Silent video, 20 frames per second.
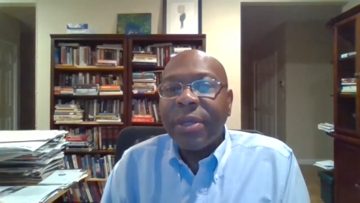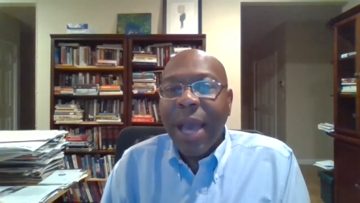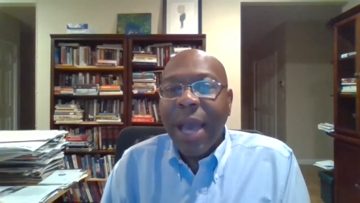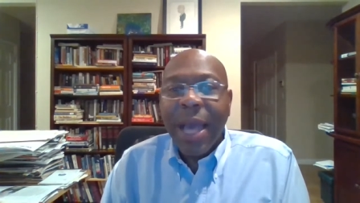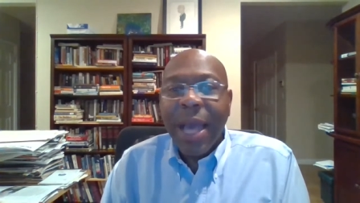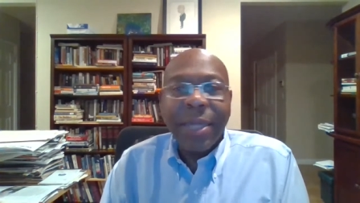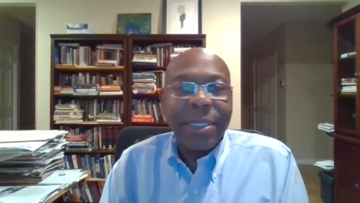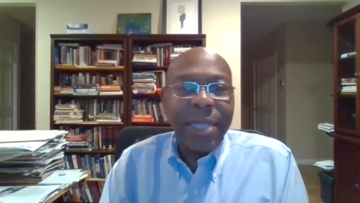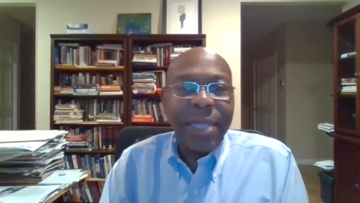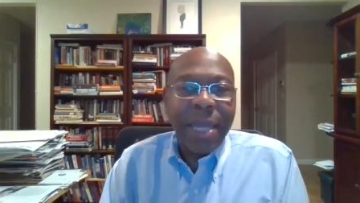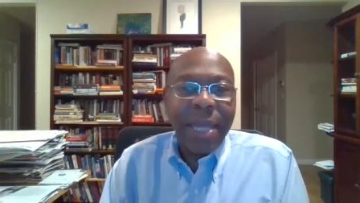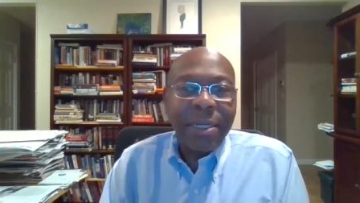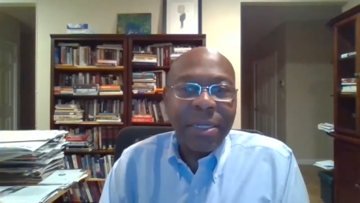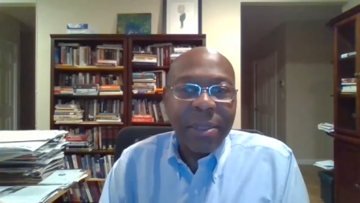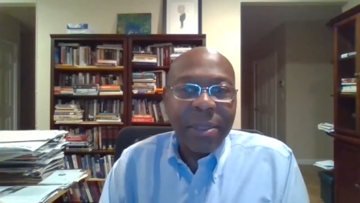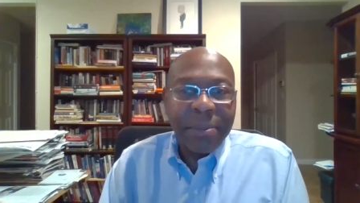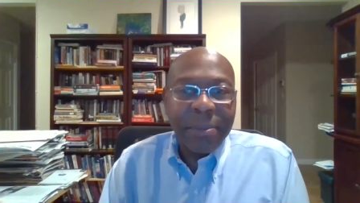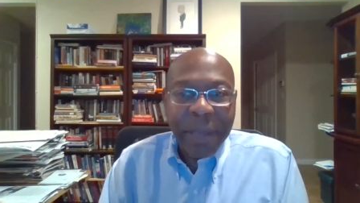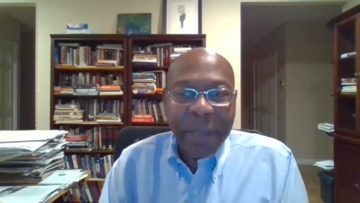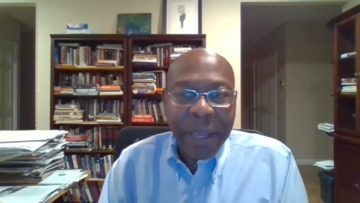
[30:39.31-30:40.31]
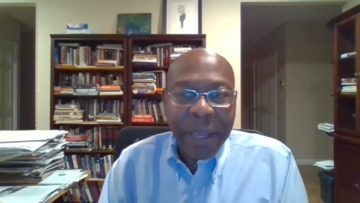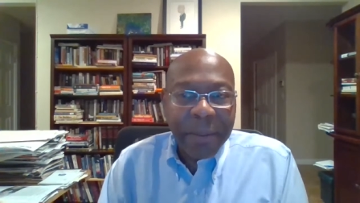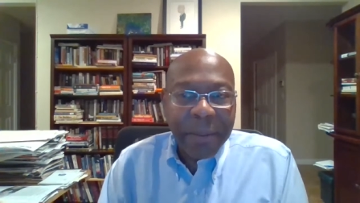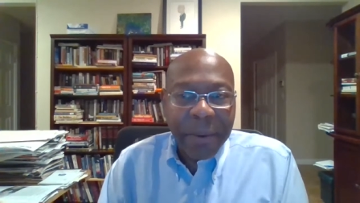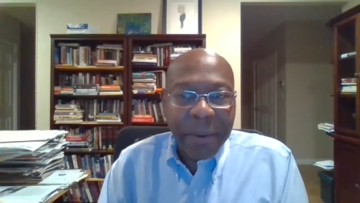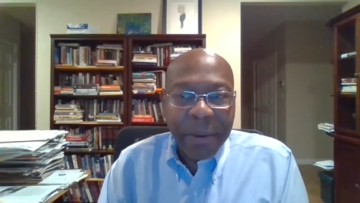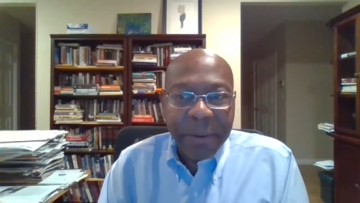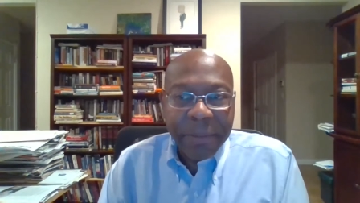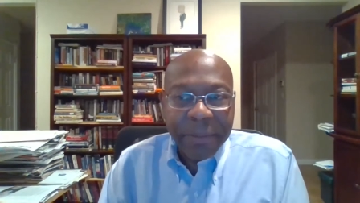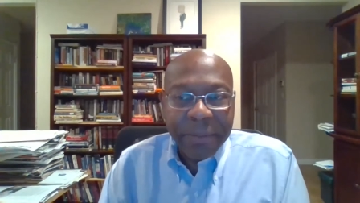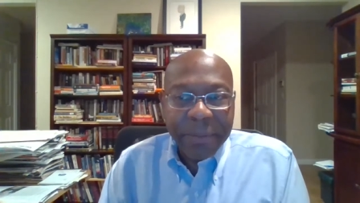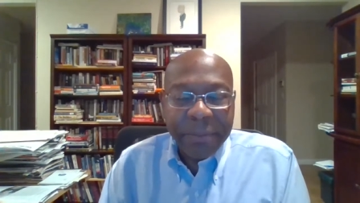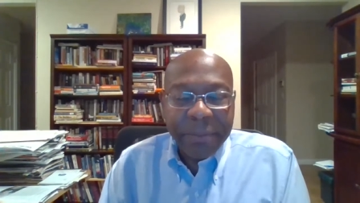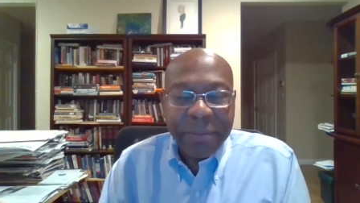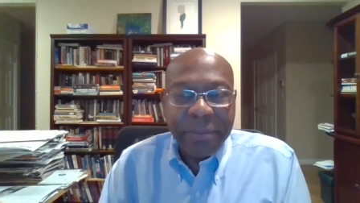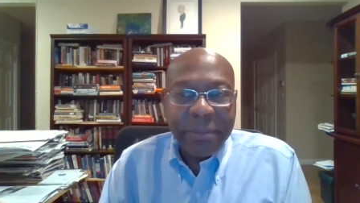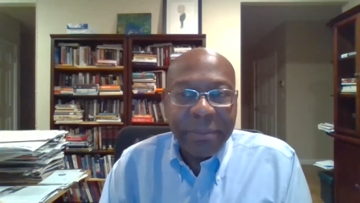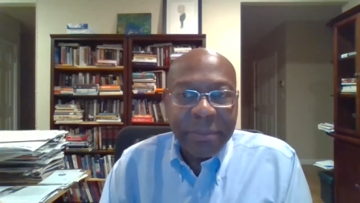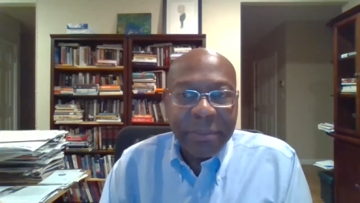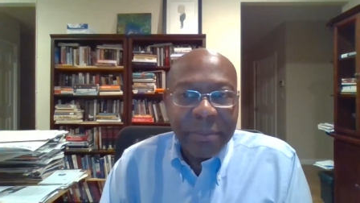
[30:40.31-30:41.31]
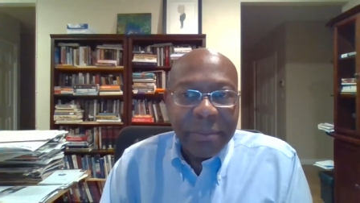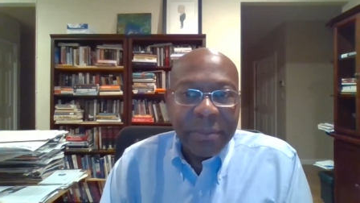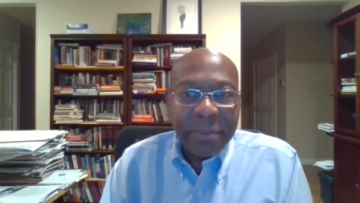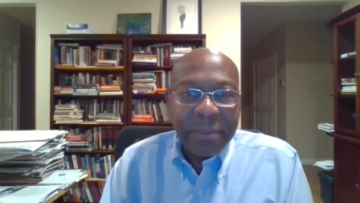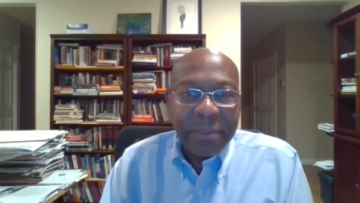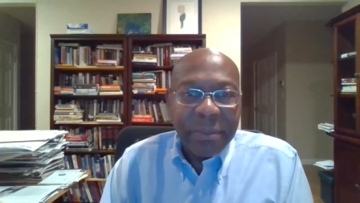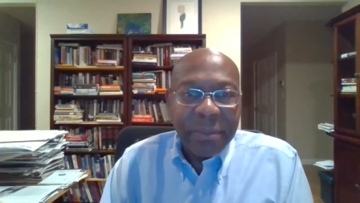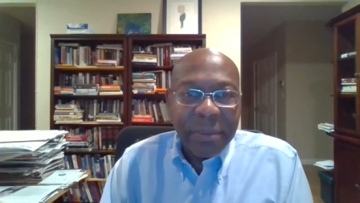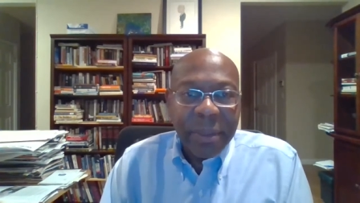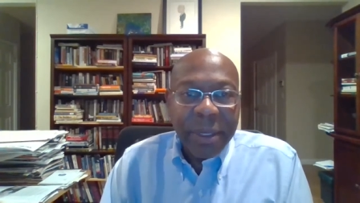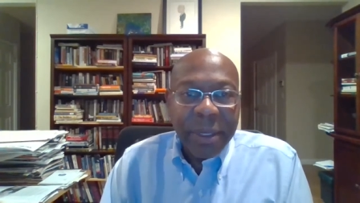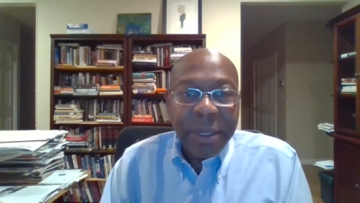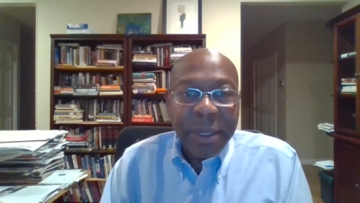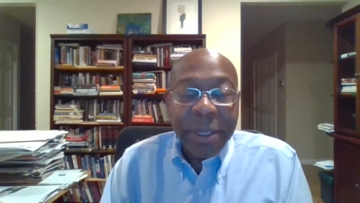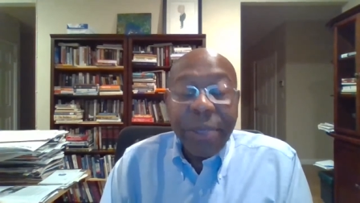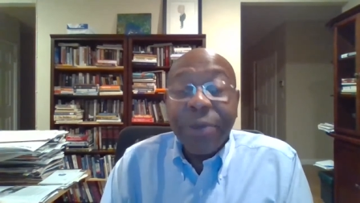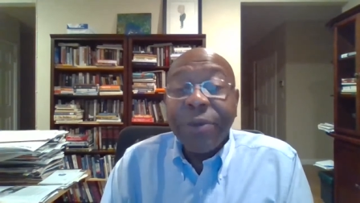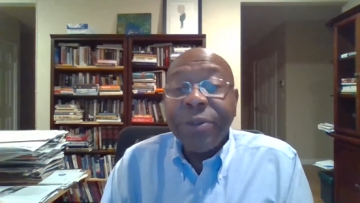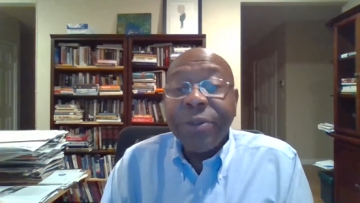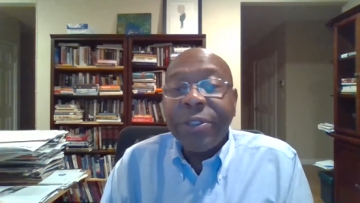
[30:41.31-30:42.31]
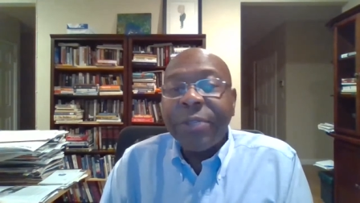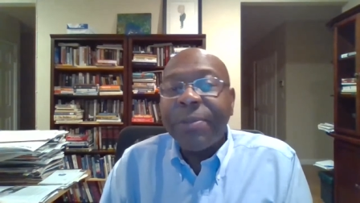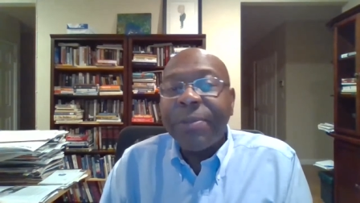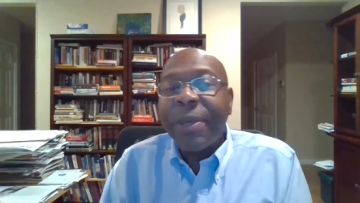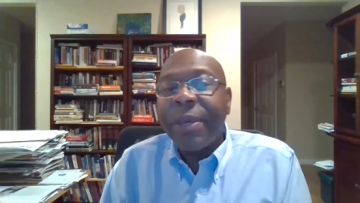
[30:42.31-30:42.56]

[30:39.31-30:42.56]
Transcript: contacted the paper and accused